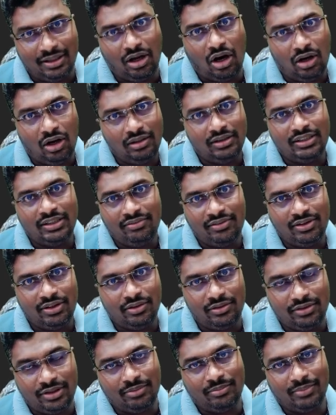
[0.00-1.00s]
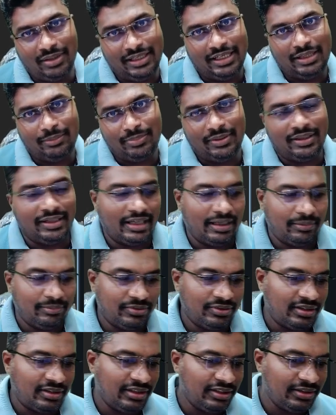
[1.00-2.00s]
all the videos in multiple
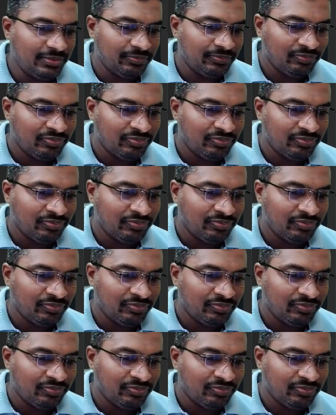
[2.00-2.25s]
times, right?